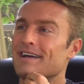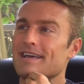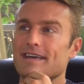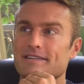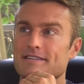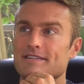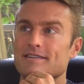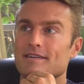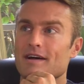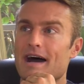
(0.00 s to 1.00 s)

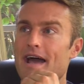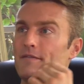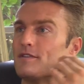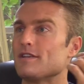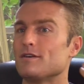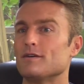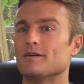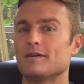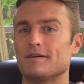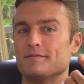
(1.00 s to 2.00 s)
it's I have a
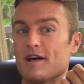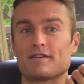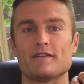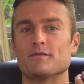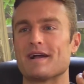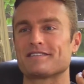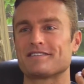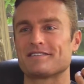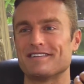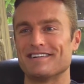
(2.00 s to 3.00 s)
little. Uh, luckily,
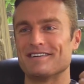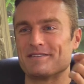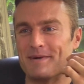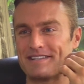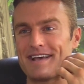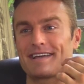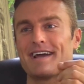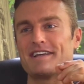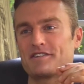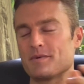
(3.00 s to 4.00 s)
Rex the, is my tech
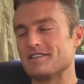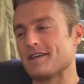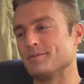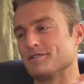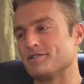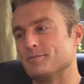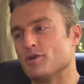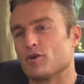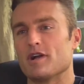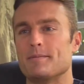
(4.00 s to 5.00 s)
guy, so he's able to
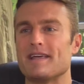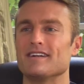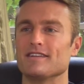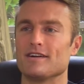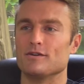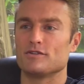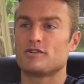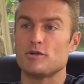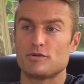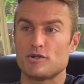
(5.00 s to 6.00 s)
program in a little
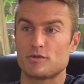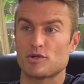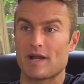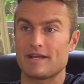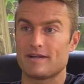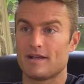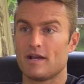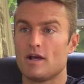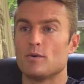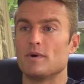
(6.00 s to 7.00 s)
choo-choo train
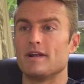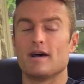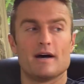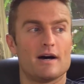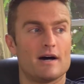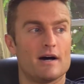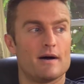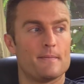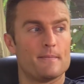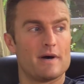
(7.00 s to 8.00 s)
when a
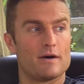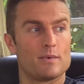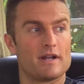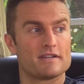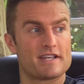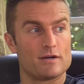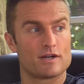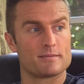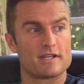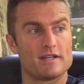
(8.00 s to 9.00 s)
uh, um, when a sale
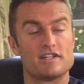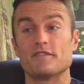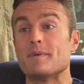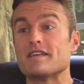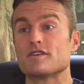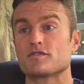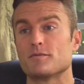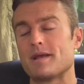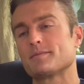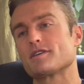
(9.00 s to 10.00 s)
comes in. Jeff Bezos
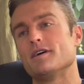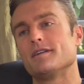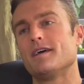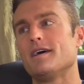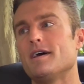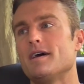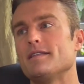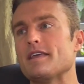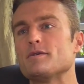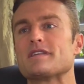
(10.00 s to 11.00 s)
from Amazon,
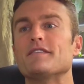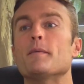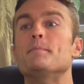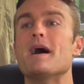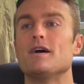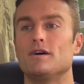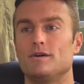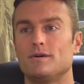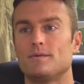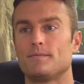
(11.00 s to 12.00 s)
they used to have a
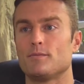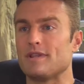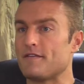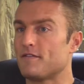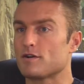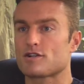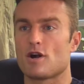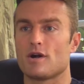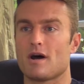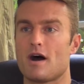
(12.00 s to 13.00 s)
bell when they first
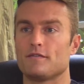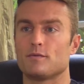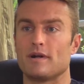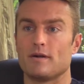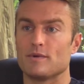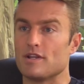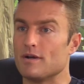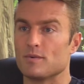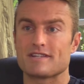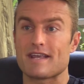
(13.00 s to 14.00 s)
started off when when
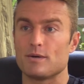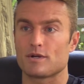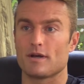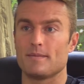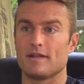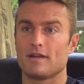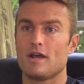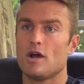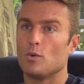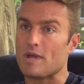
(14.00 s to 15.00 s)
the, when a sale would come in.
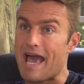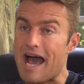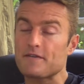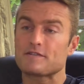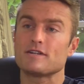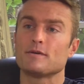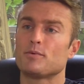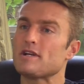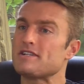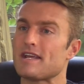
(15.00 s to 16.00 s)
We have to
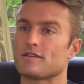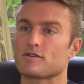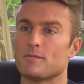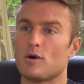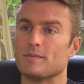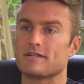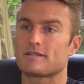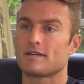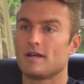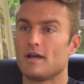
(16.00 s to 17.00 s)
appreciate those
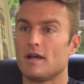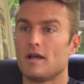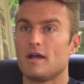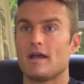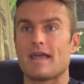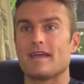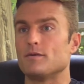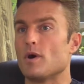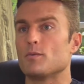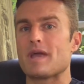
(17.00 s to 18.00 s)
moments,
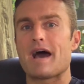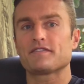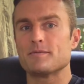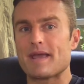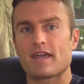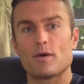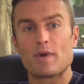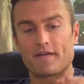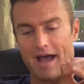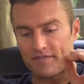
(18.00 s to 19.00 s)
and what we have to make
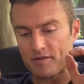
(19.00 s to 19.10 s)
we have, I